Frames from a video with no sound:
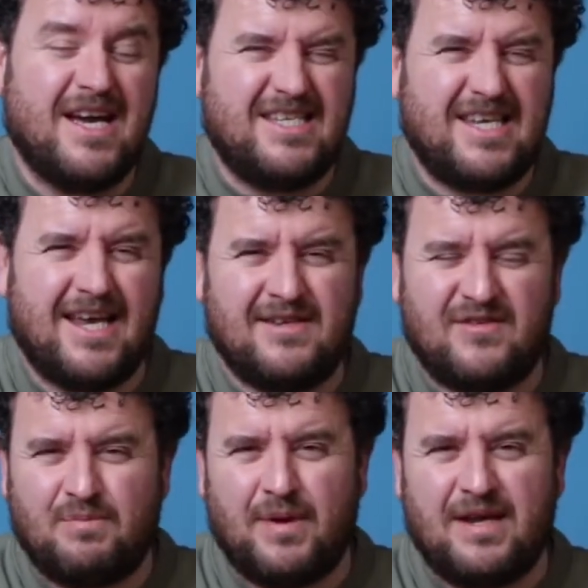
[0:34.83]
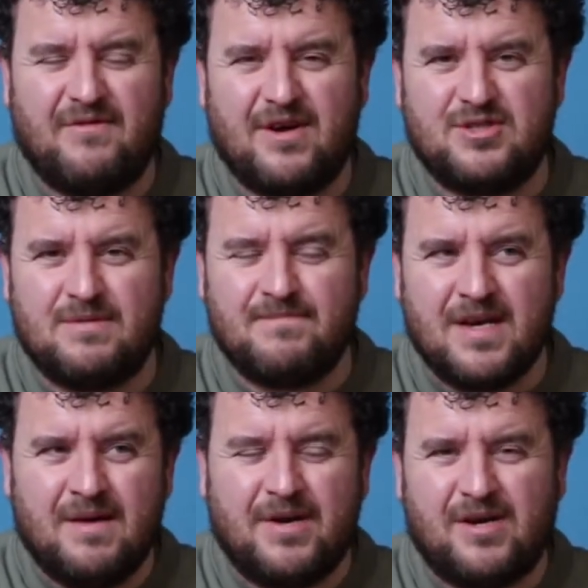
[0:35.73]
Days of Speed version,
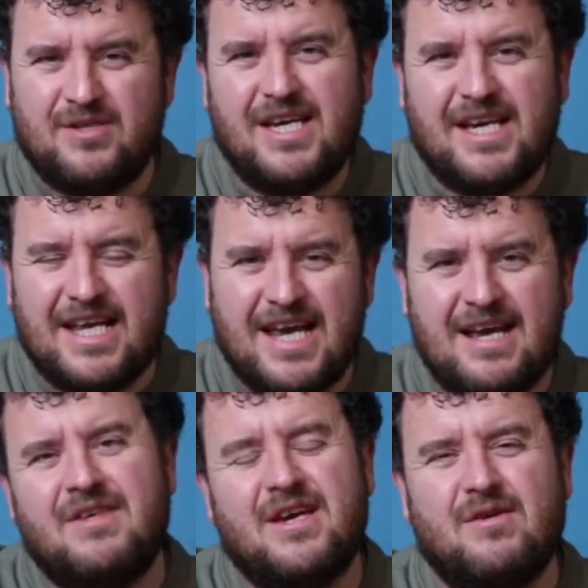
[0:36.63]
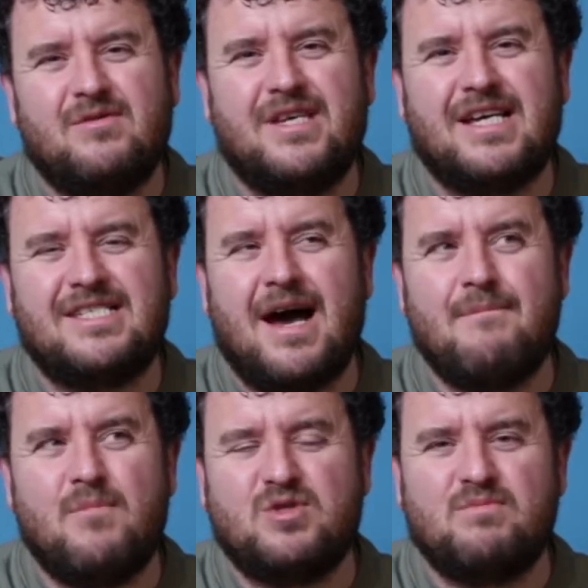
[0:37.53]
because you can hear the acoustic guitar
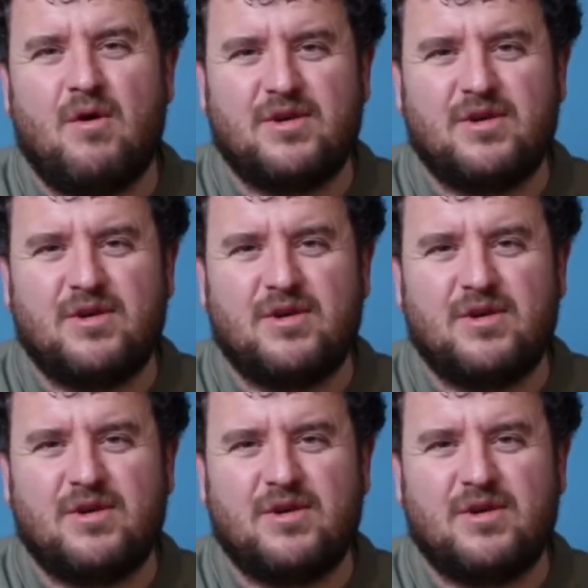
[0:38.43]
much more.